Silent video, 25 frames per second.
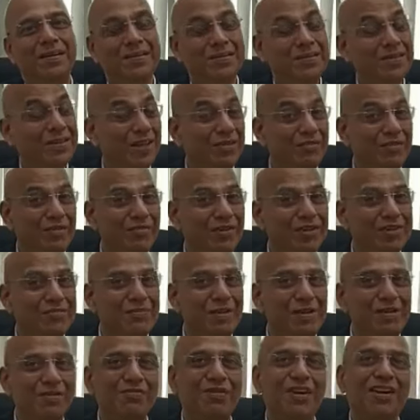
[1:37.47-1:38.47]
third one was
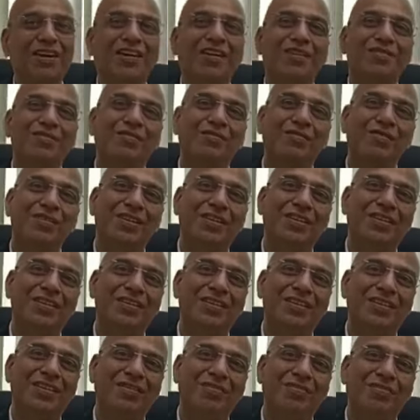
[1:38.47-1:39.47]
Minoo Phakey, who
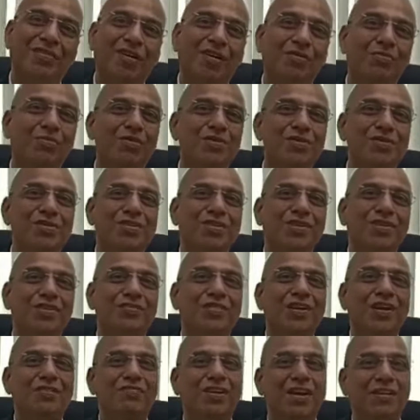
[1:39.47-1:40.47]
for uh, almost uh,
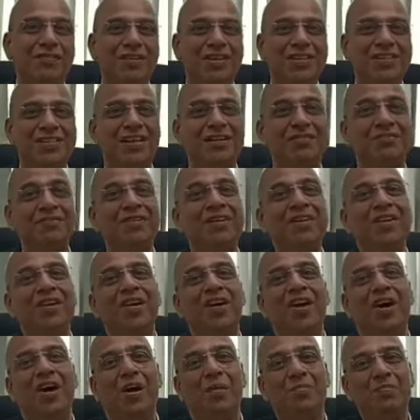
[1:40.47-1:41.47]
25 years I've
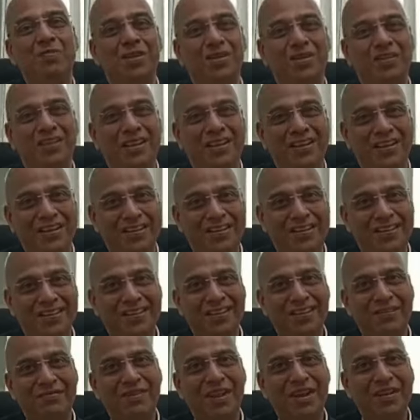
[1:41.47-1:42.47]
observed her
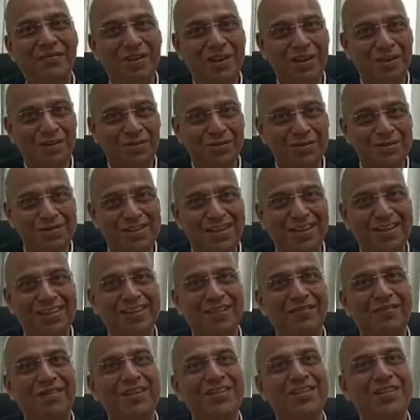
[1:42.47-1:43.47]
very, very closely and
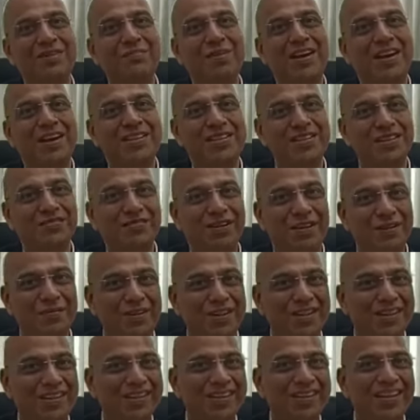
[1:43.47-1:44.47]
the way she managed her
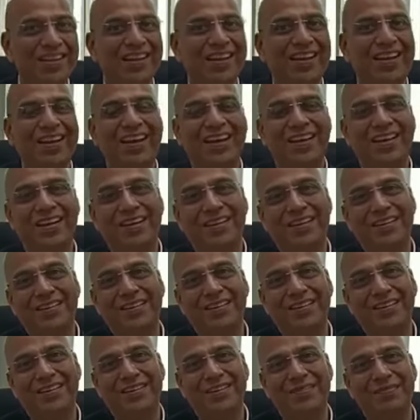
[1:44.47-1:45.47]
family and
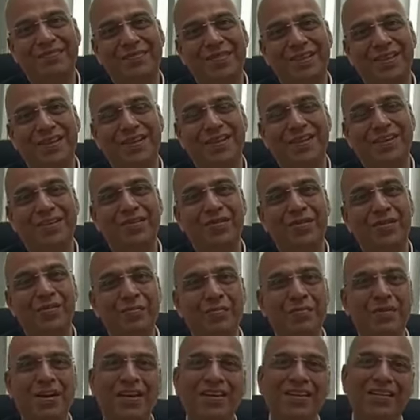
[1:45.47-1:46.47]
her uh, home
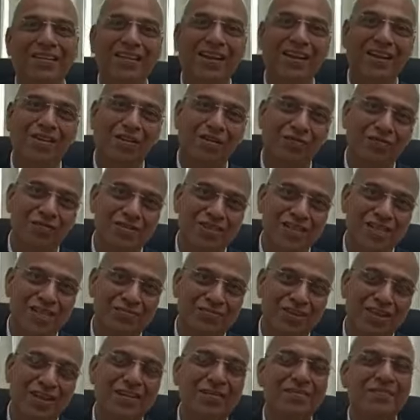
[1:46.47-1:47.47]
and, and, office as
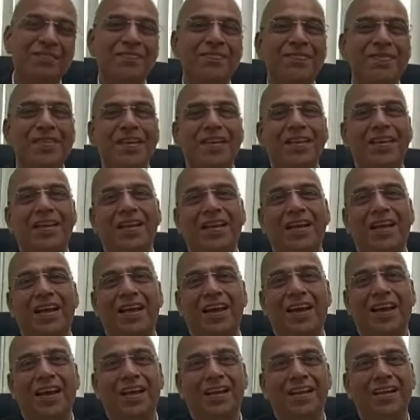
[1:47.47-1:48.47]

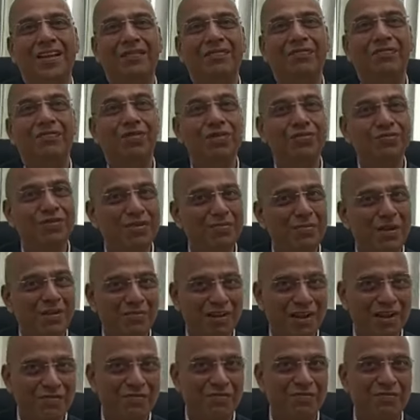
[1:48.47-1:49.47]
well. fourth one, my
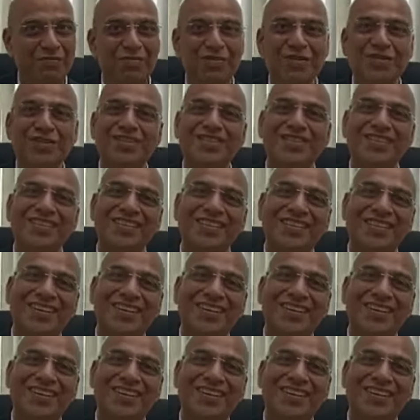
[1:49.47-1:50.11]
wife, of course,